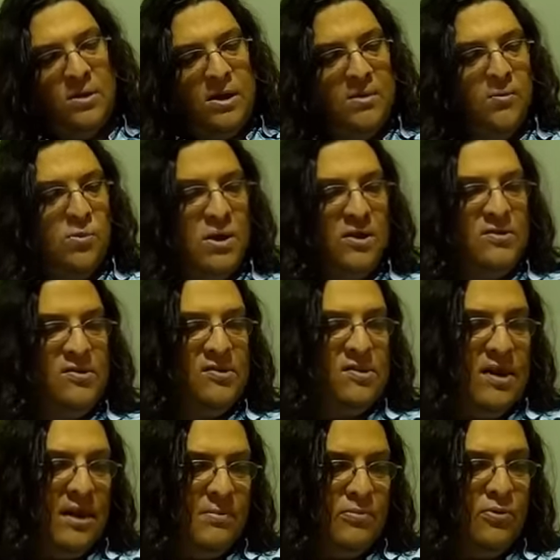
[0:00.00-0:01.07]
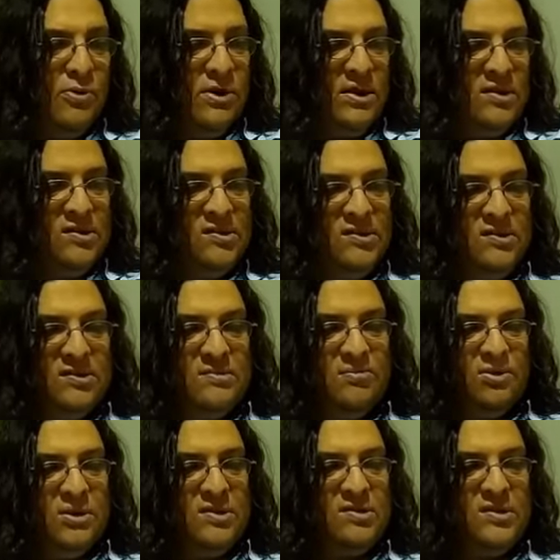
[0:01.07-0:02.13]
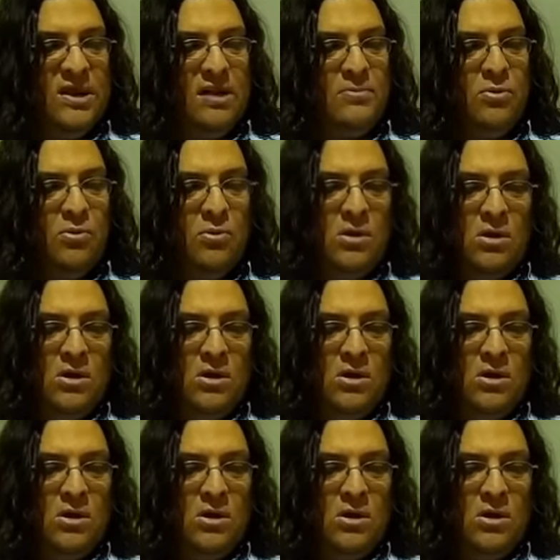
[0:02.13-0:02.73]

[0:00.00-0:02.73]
it would stay pretty stable,